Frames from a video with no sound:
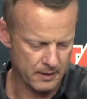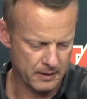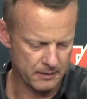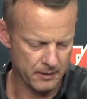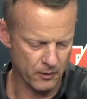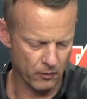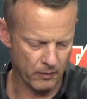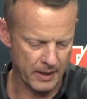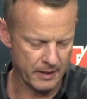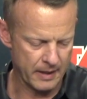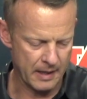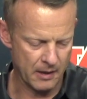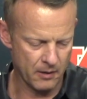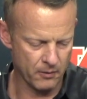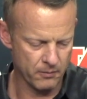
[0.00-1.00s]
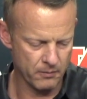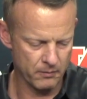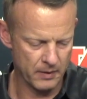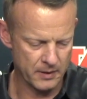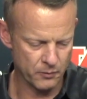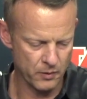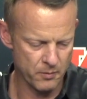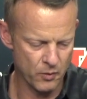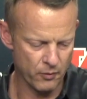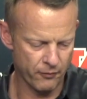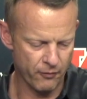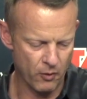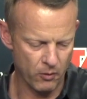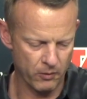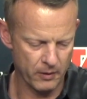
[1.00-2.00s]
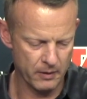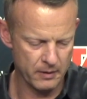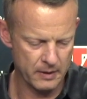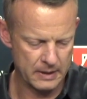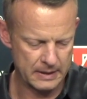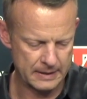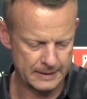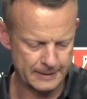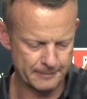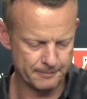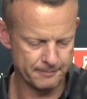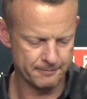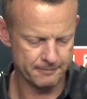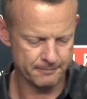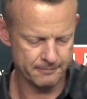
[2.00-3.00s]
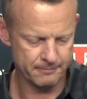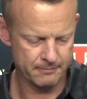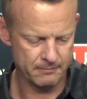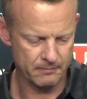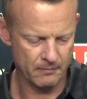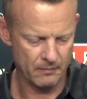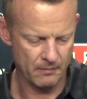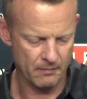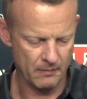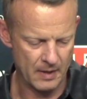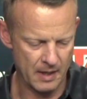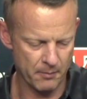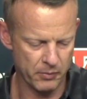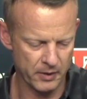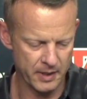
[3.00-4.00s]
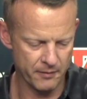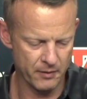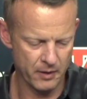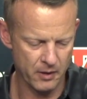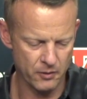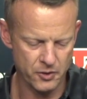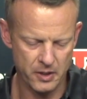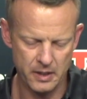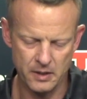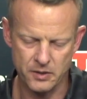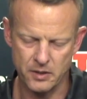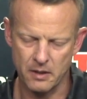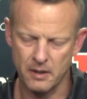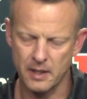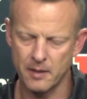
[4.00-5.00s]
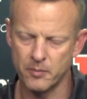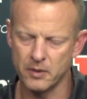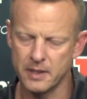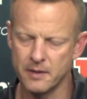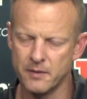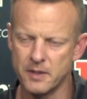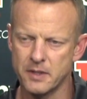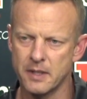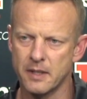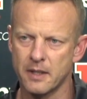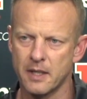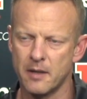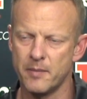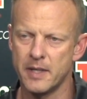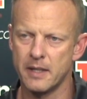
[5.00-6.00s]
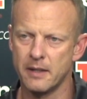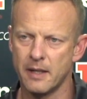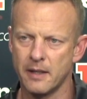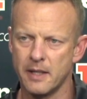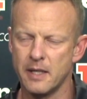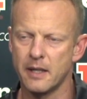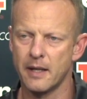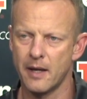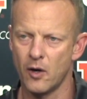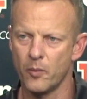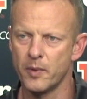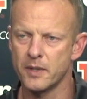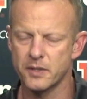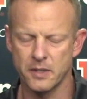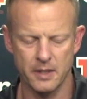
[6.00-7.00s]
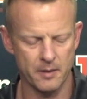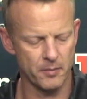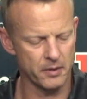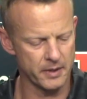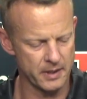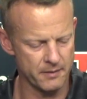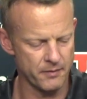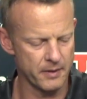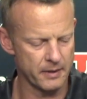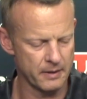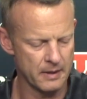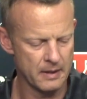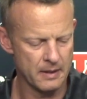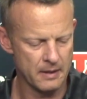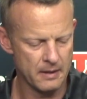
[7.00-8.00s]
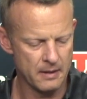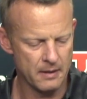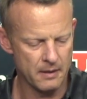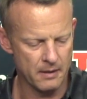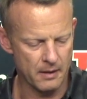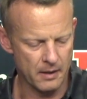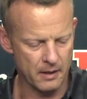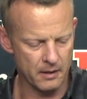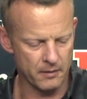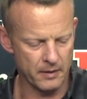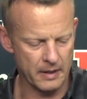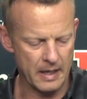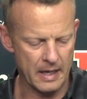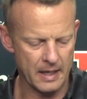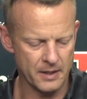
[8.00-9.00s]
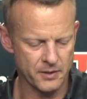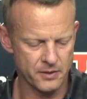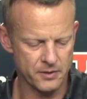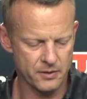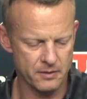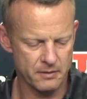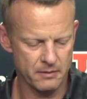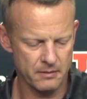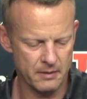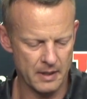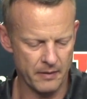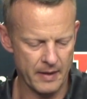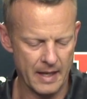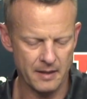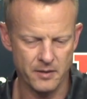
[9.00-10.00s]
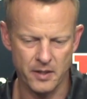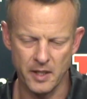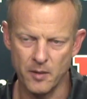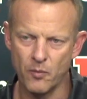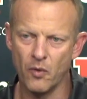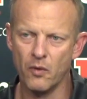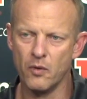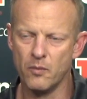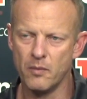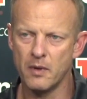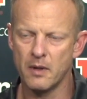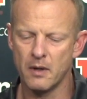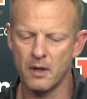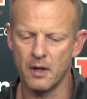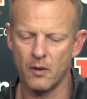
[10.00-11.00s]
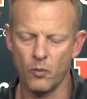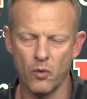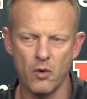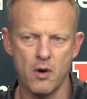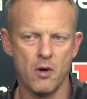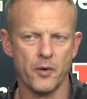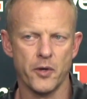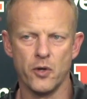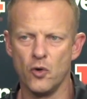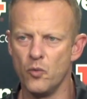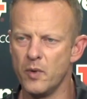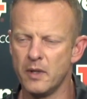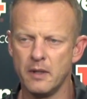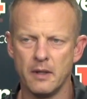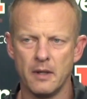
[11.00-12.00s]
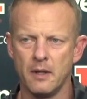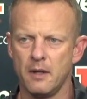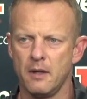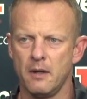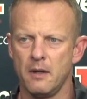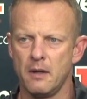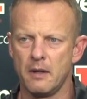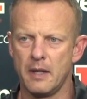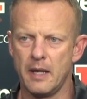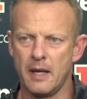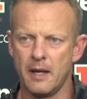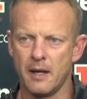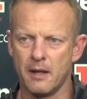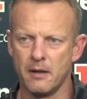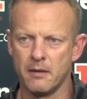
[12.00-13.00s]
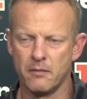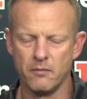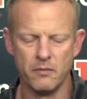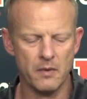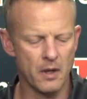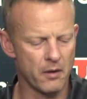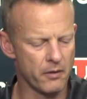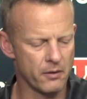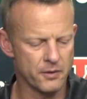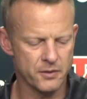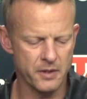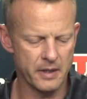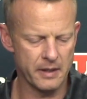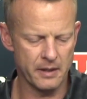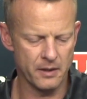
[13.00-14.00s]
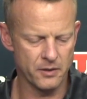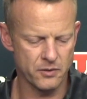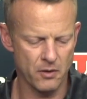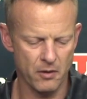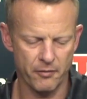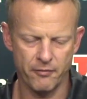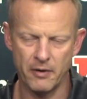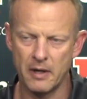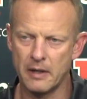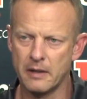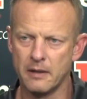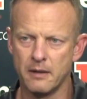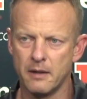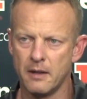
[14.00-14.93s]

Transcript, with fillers: you know, right now as we move forward, um, I believe in Coach Kiesau, and I believe he's going to come in and, and, he can help us. And I believe that uh, the guys in that team room, uh, we're all human, and none of those things are fun.